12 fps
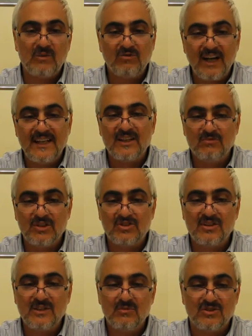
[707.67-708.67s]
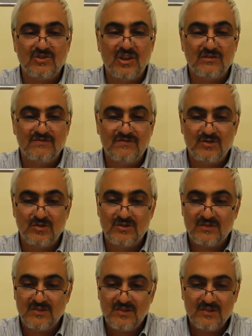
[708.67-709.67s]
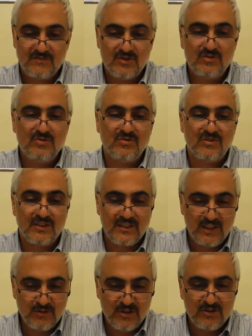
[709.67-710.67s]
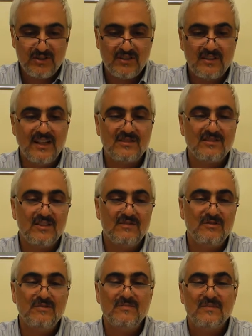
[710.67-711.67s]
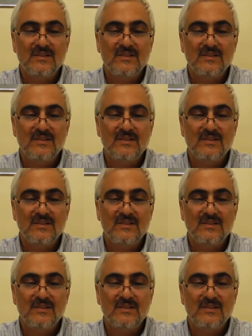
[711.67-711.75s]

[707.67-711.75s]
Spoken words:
writing originally was done for truth. Okay, now we go to the next level.